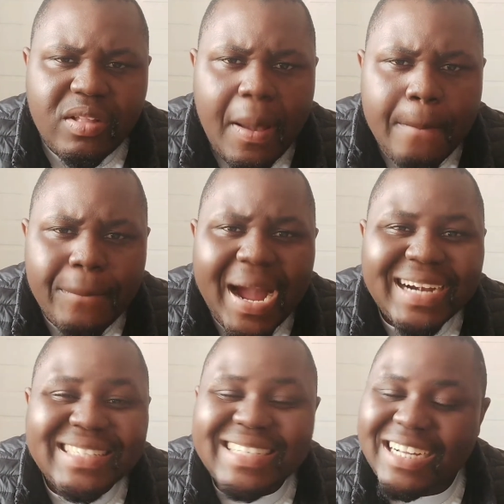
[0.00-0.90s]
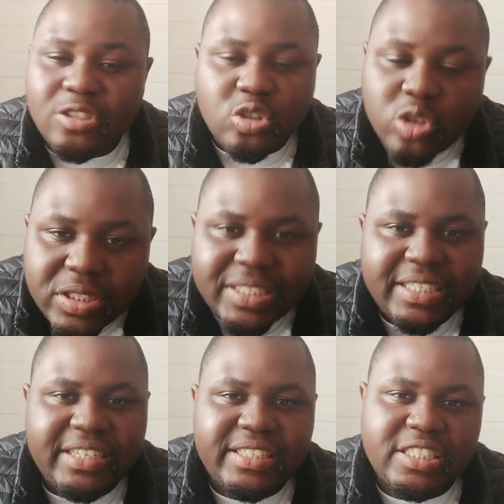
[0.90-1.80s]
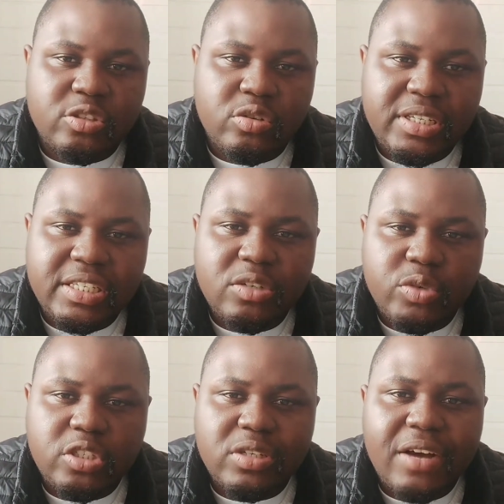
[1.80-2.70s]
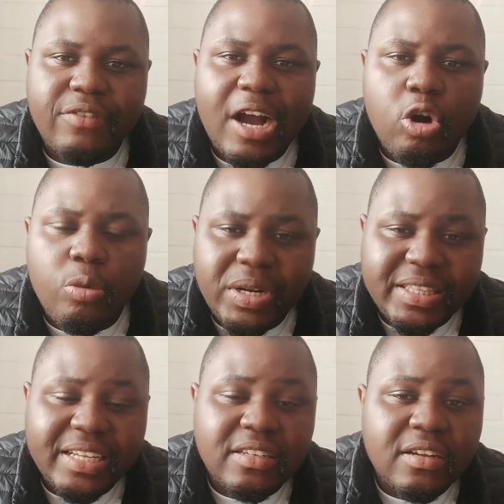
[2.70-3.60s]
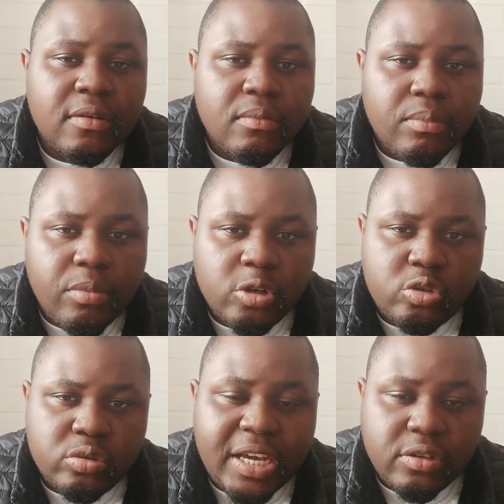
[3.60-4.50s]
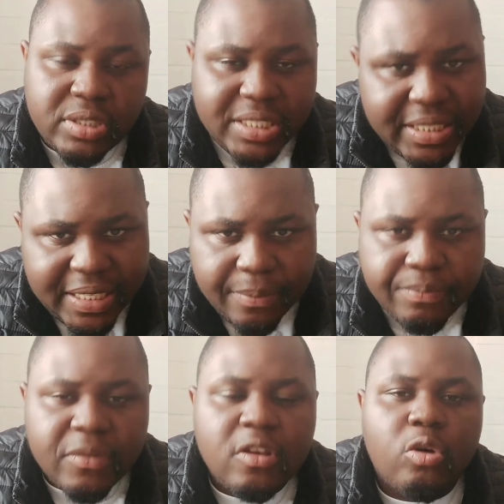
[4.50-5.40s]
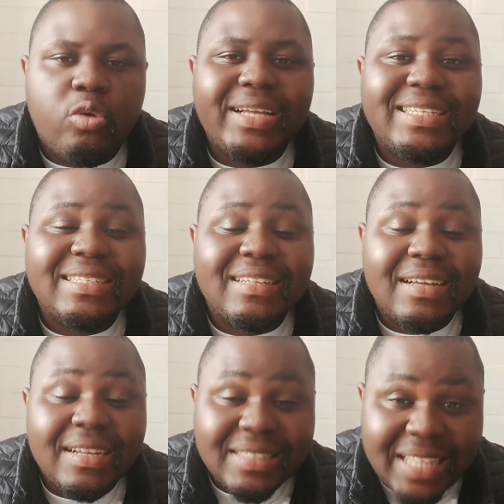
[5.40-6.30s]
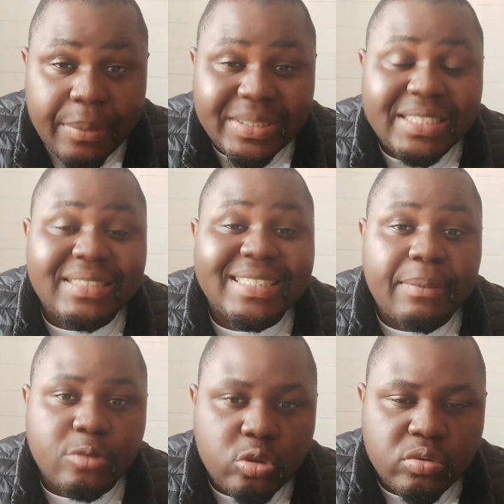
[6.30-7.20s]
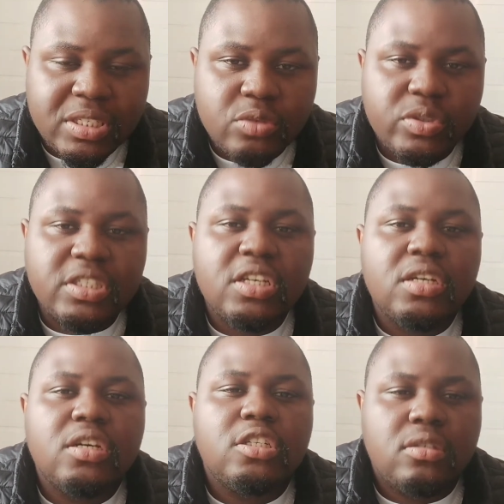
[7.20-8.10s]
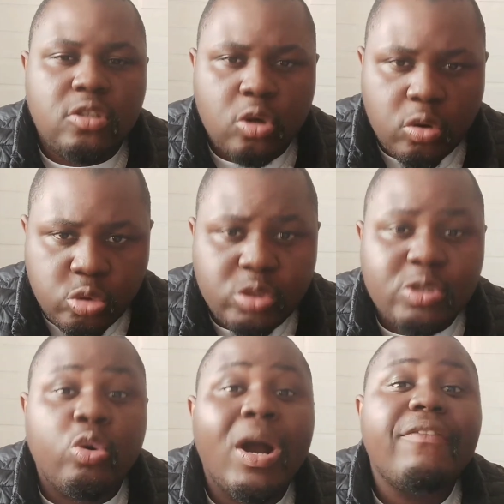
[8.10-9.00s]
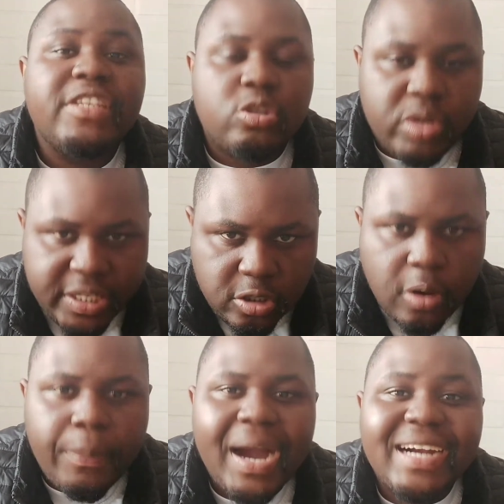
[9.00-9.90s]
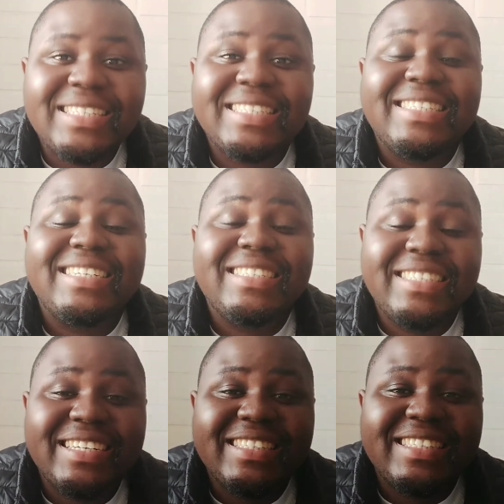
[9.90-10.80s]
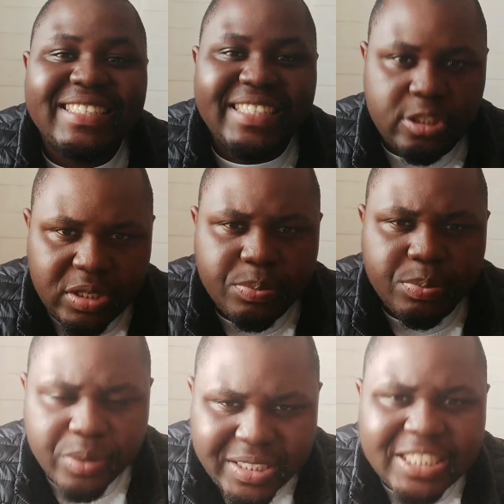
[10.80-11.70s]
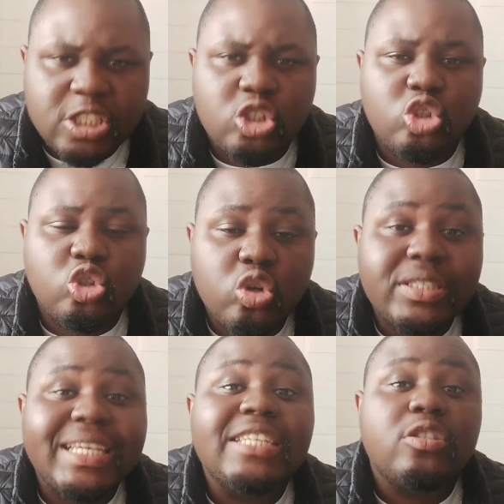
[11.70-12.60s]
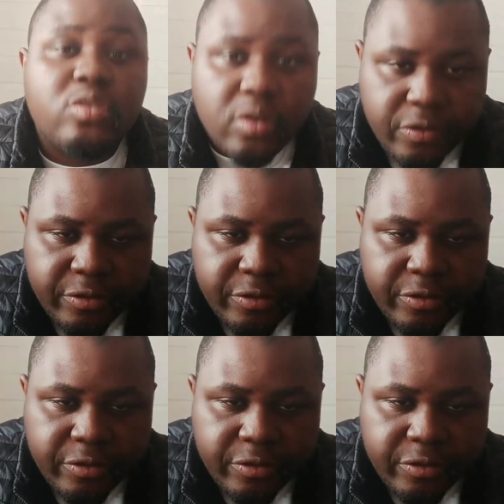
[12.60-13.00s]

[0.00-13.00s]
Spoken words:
pancreas cannot secrete insulin, in which you have accumulated blood sugar in your system, while the diabetes type 2, in which you have insulin, your pancreas is secreting insulin, but it is not enough